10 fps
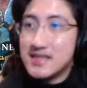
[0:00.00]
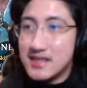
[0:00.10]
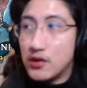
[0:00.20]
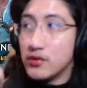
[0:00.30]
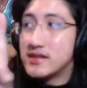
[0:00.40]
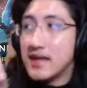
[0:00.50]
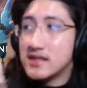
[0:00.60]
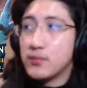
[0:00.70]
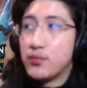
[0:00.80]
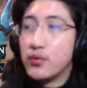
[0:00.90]
only takes
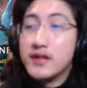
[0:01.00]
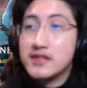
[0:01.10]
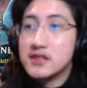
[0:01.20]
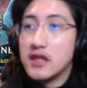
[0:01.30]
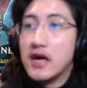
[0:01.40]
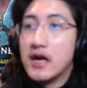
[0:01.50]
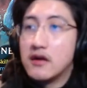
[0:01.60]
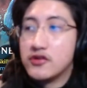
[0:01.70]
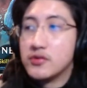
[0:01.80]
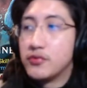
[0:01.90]
up 1 slot
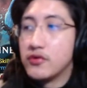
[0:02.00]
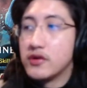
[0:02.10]
on your board.